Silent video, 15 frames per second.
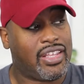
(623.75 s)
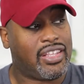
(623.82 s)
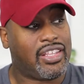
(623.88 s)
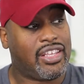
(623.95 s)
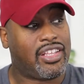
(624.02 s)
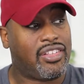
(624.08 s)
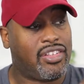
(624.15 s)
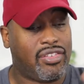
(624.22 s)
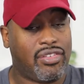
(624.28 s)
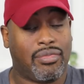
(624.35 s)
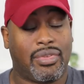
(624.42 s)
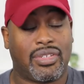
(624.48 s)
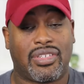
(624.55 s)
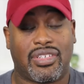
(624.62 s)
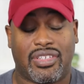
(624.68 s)
And then
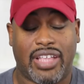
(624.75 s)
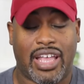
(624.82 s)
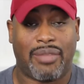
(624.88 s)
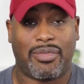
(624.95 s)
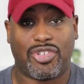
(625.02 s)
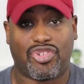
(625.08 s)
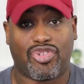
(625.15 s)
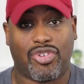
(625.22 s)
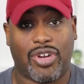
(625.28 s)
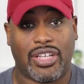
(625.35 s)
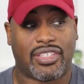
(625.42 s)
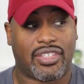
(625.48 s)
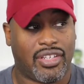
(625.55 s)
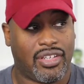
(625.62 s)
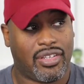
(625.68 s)
you must establish
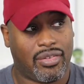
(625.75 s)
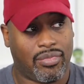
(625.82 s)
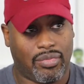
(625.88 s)
trust.